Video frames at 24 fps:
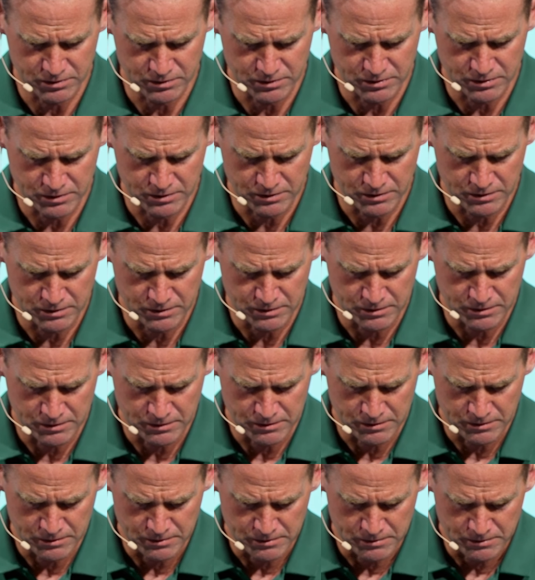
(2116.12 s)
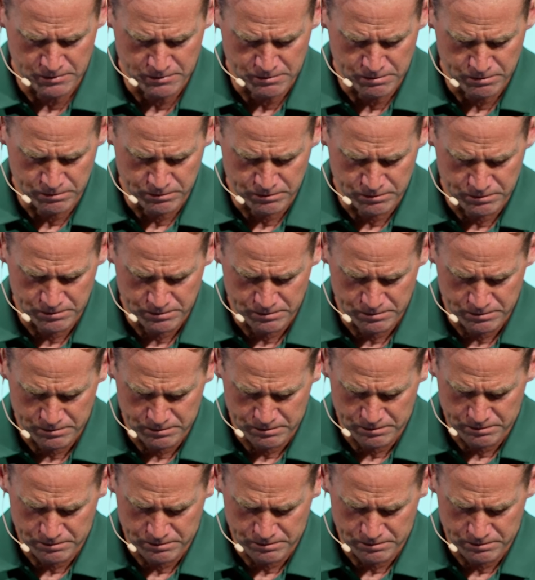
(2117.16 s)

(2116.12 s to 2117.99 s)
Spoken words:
Nothing is said.